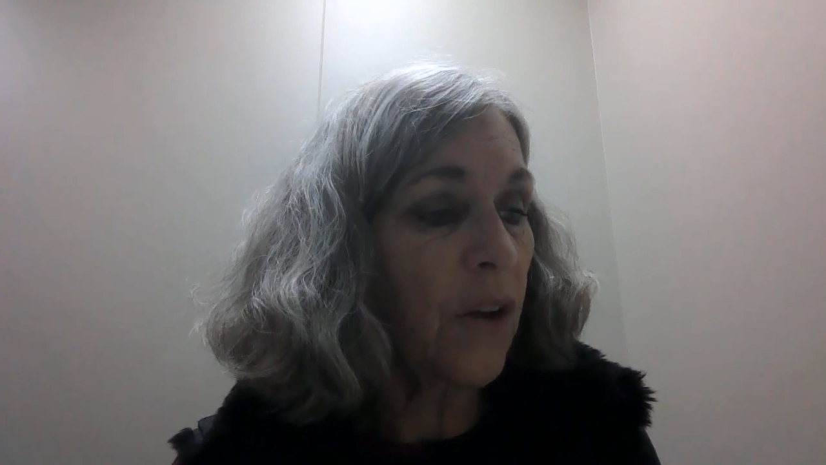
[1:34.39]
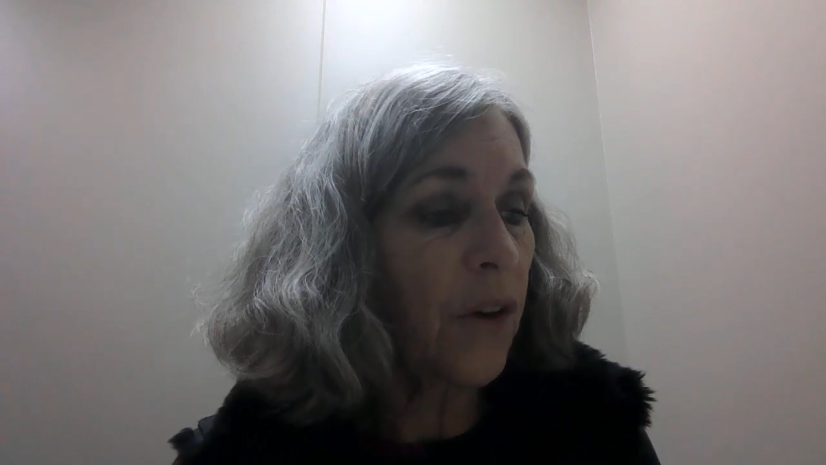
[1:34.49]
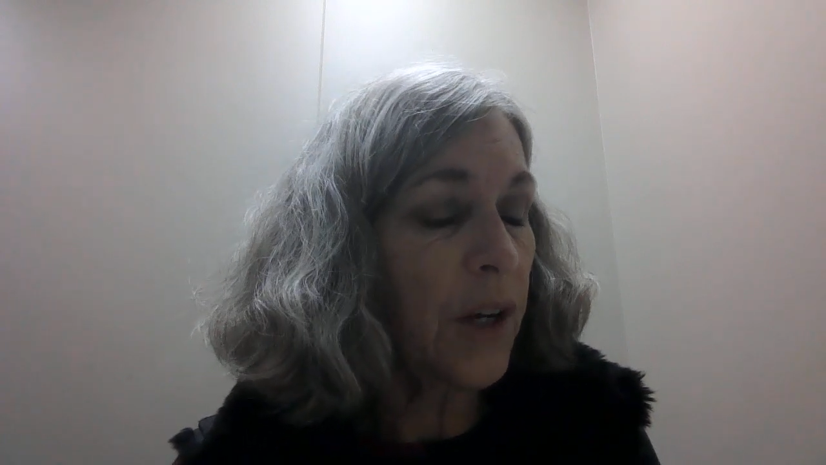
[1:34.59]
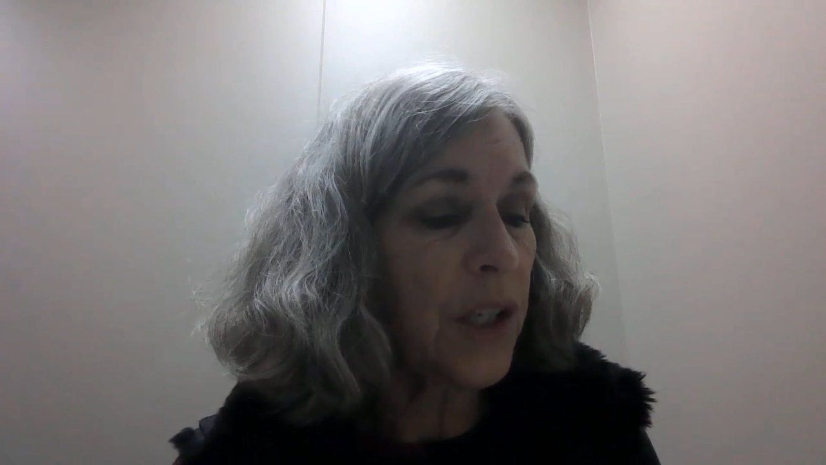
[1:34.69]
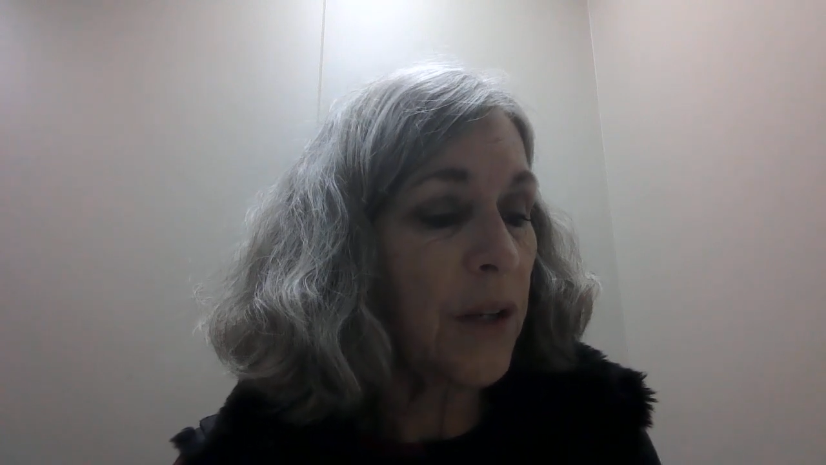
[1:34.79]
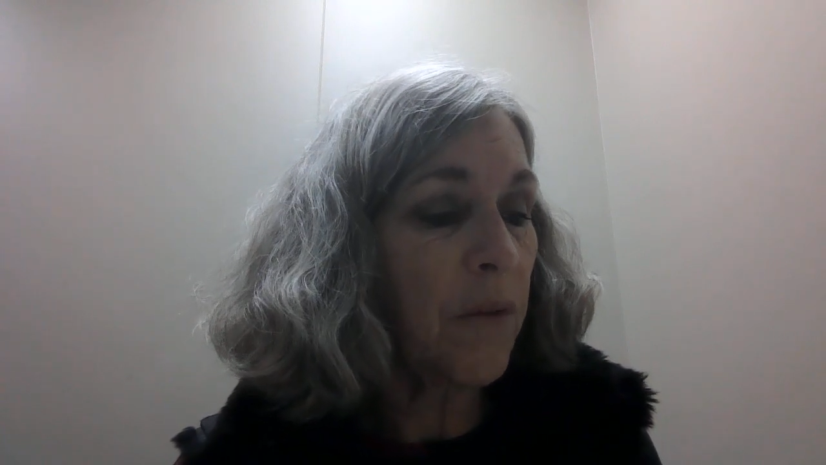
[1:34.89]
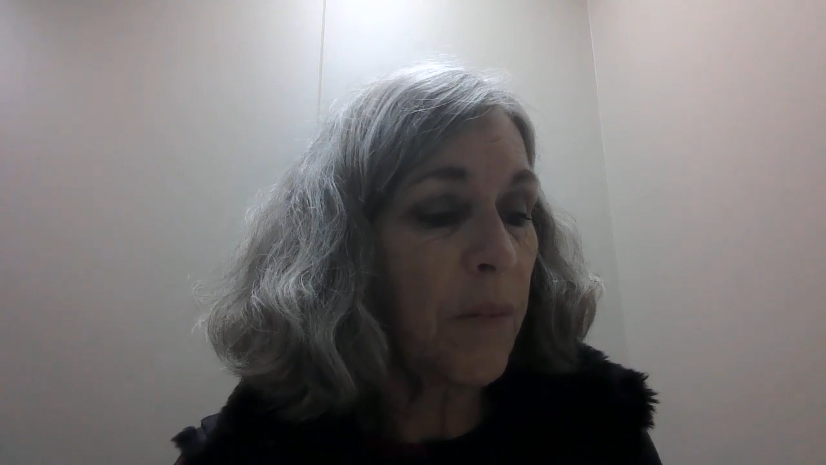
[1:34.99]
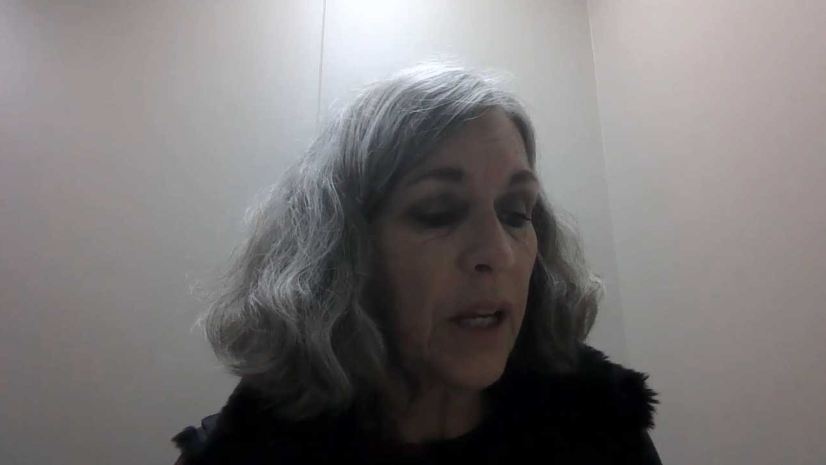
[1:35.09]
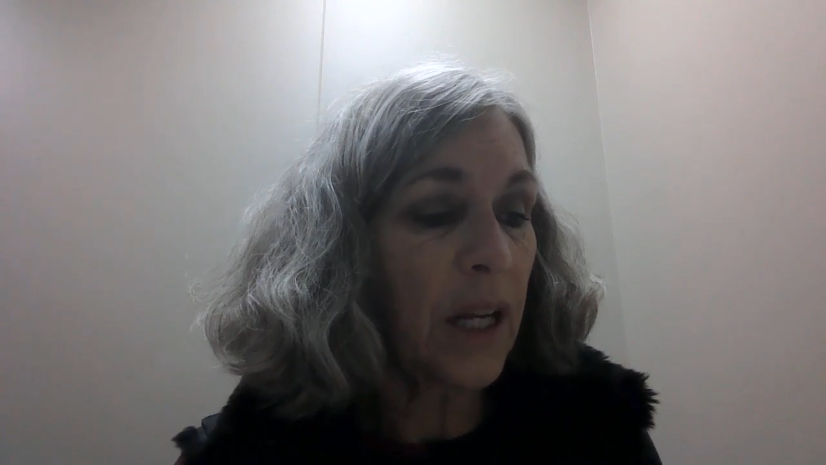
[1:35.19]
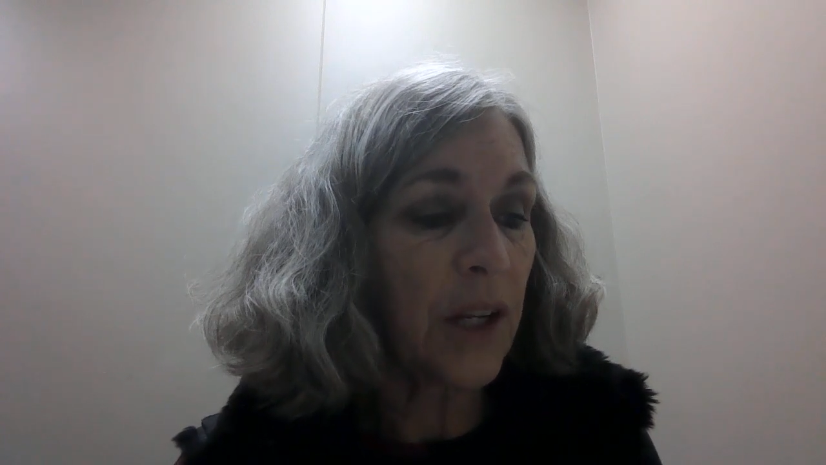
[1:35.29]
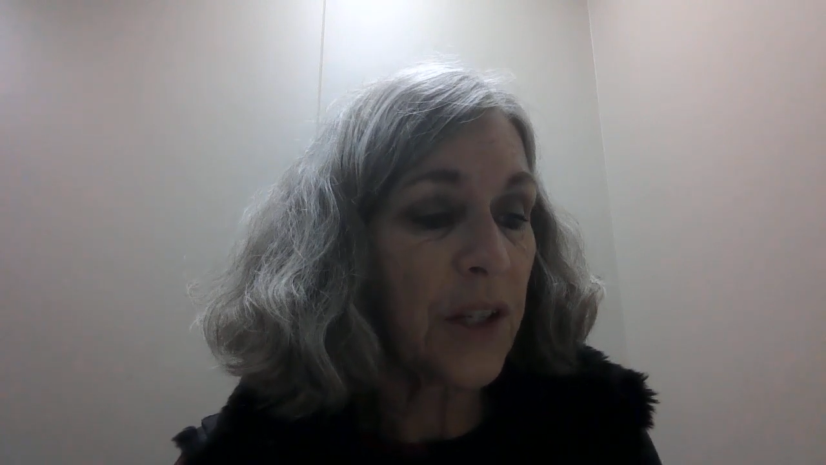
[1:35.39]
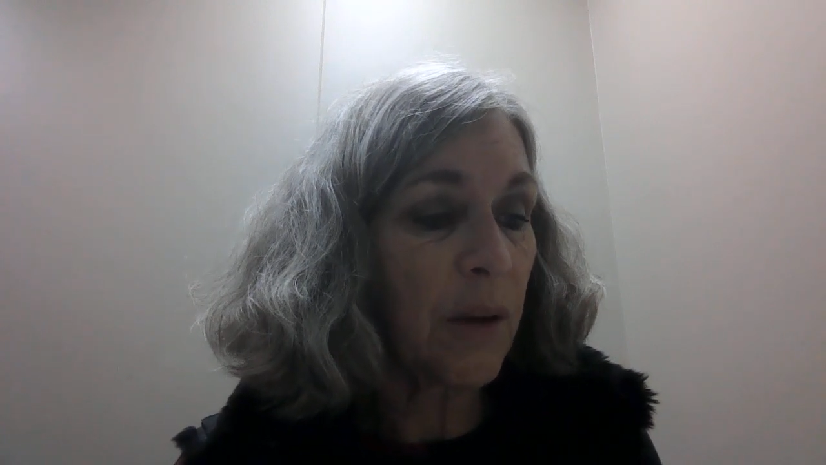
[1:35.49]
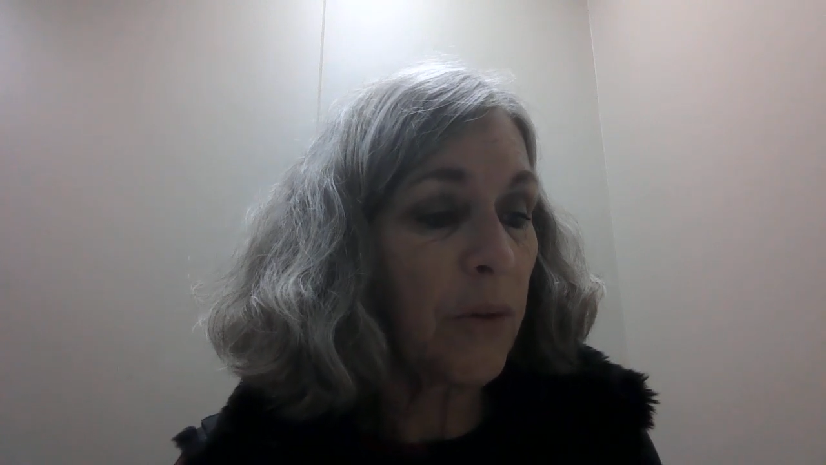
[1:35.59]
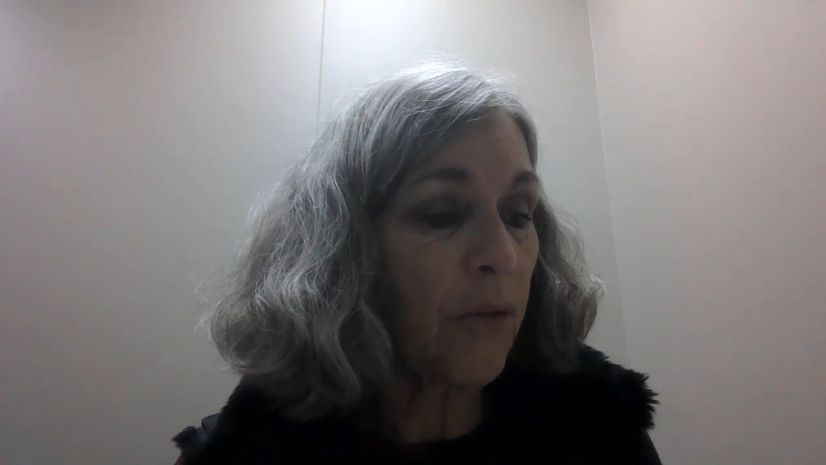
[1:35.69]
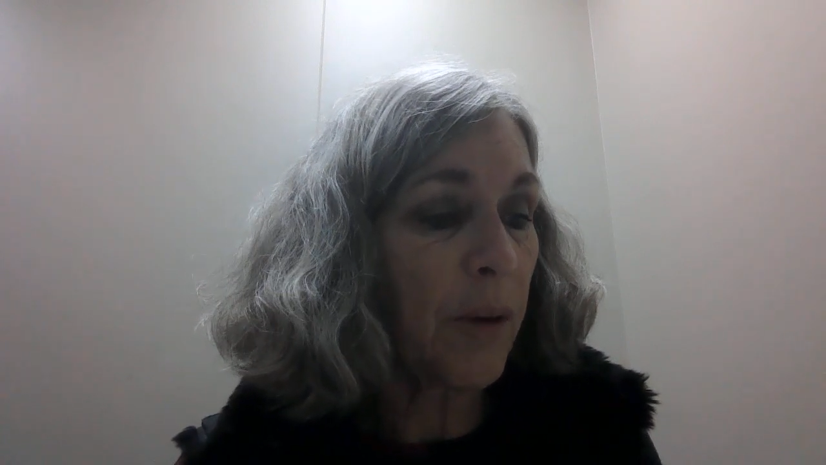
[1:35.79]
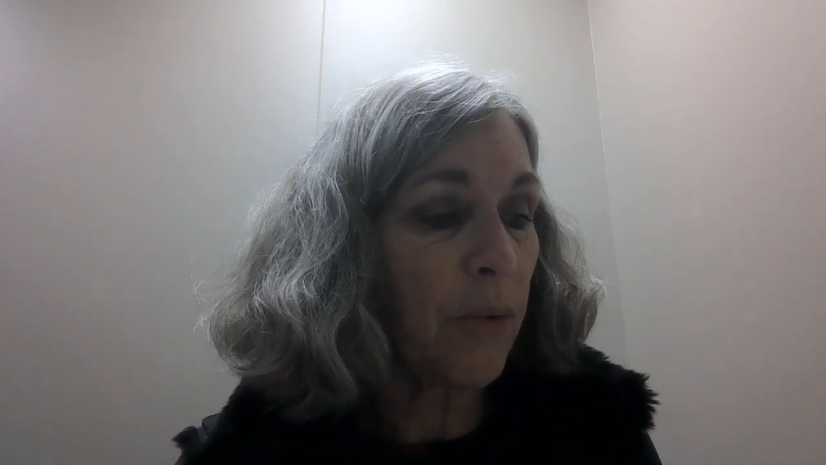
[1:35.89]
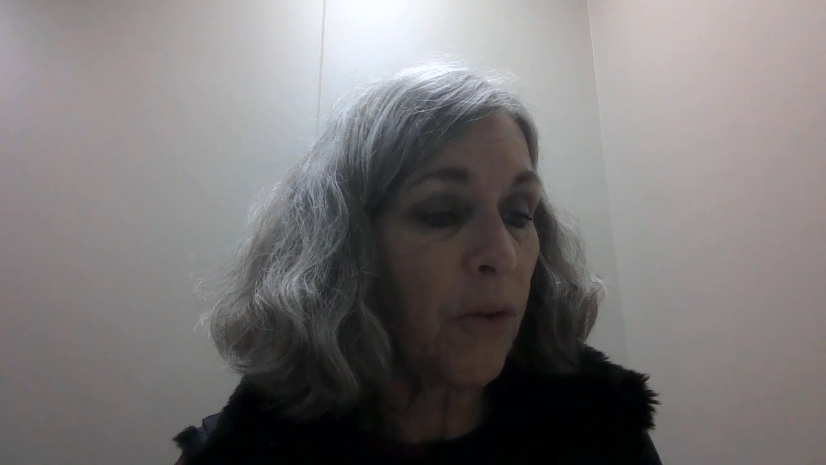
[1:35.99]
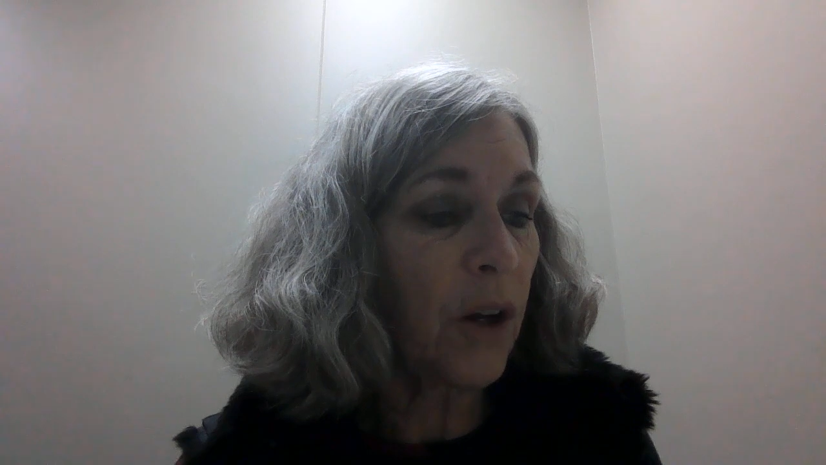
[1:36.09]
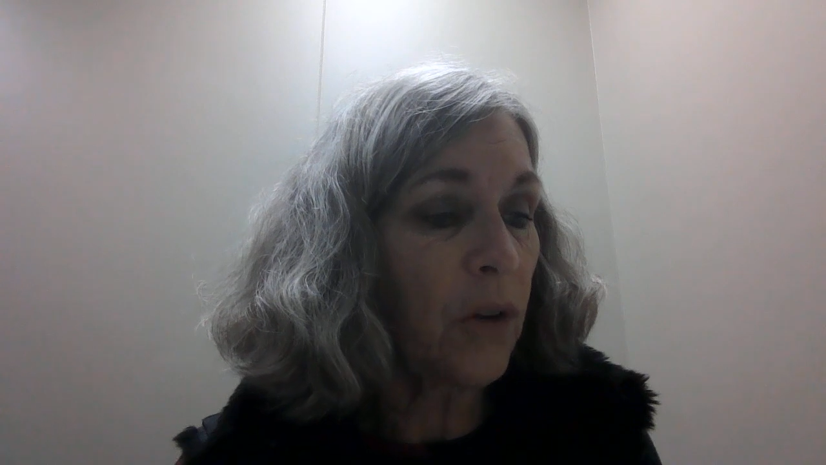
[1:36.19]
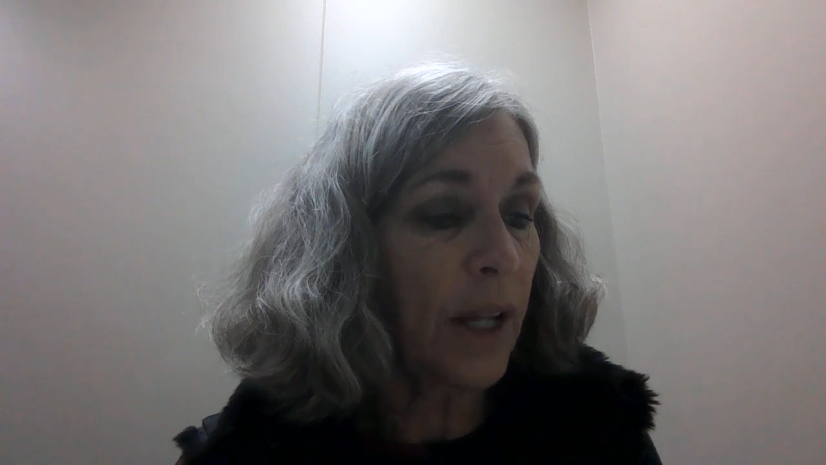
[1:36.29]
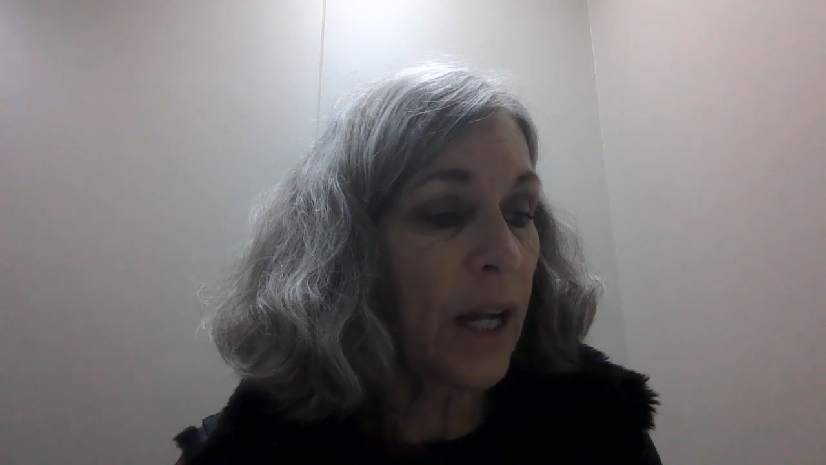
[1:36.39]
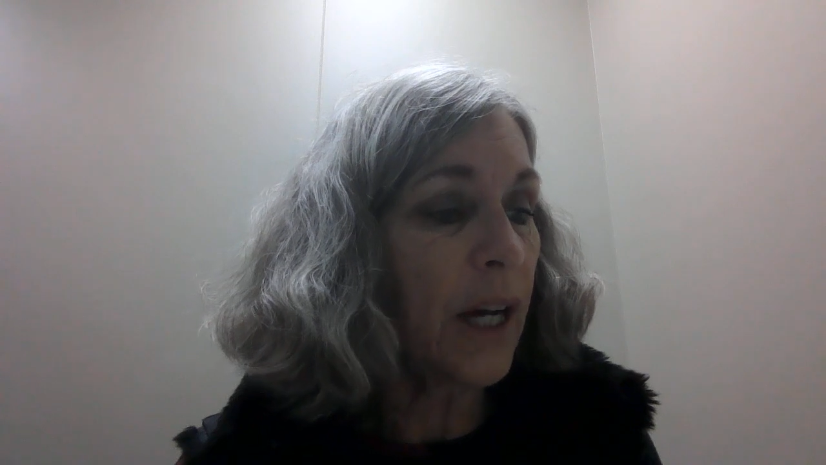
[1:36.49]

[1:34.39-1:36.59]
Although he seemed to be an exemplary parolee,